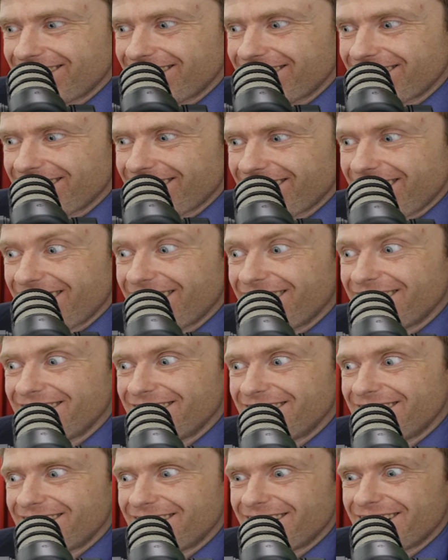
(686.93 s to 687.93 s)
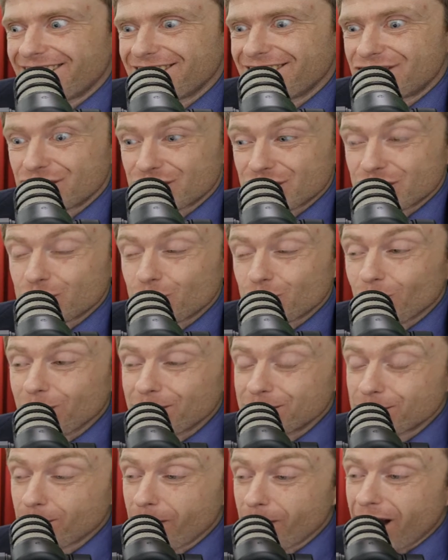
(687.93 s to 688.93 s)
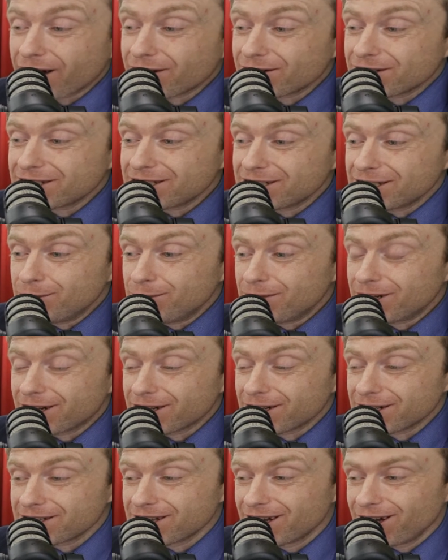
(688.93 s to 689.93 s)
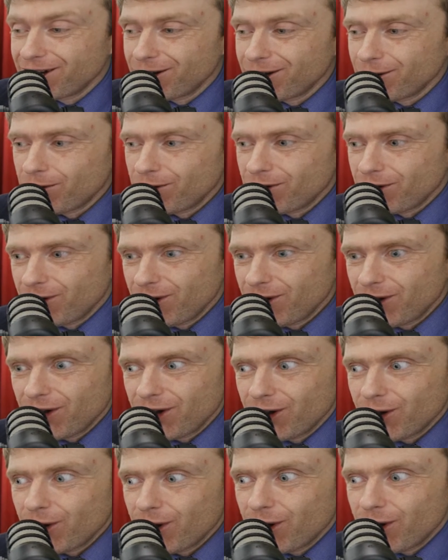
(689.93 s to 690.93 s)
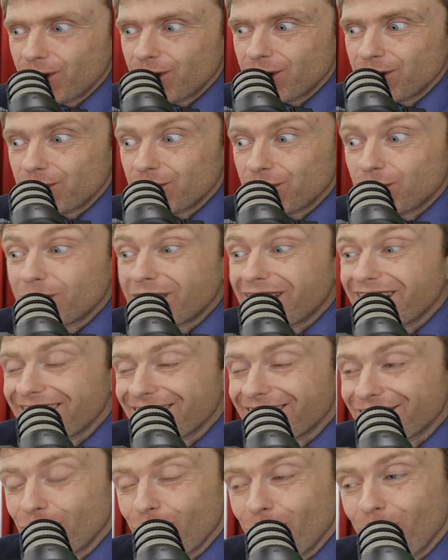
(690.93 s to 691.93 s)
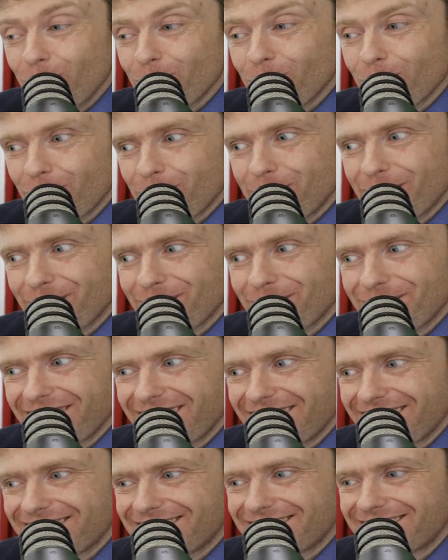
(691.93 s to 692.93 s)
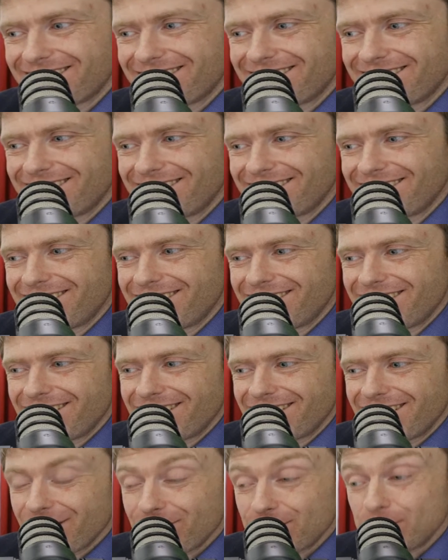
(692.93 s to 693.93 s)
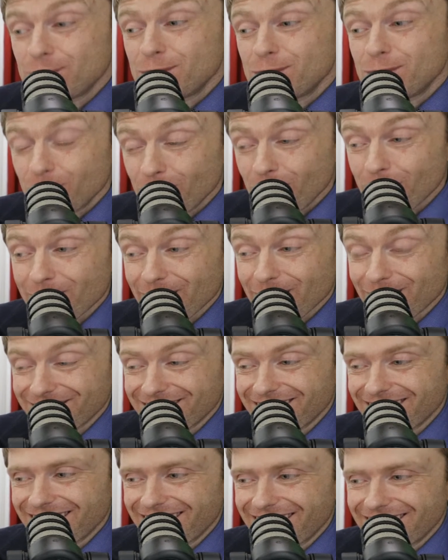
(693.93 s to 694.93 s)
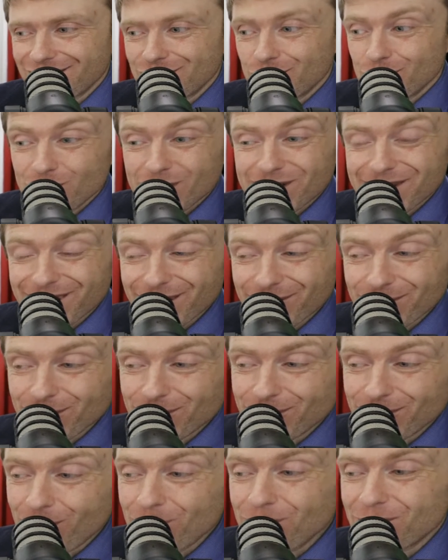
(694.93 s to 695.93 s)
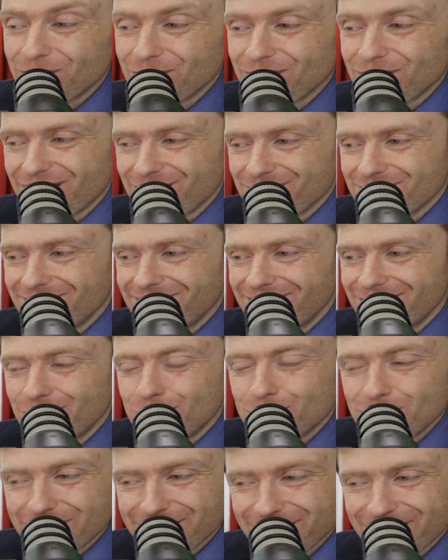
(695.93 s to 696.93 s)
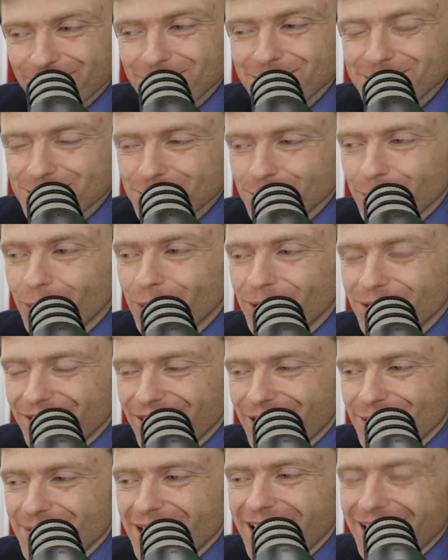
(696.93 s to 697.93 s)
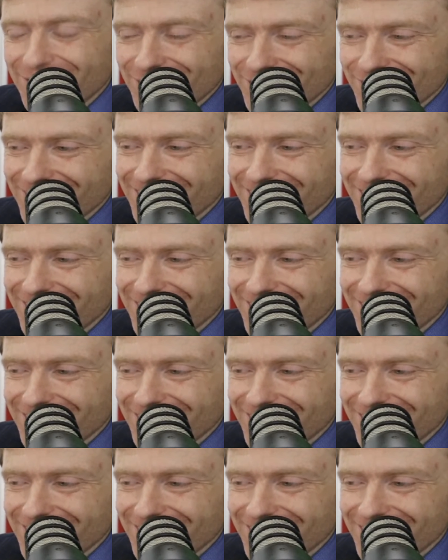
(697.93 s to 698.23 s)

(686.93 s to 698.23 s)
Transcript: and destroy democracy because you can't know about that. If you knew about that, you would never vote for them. You would never support them, ever.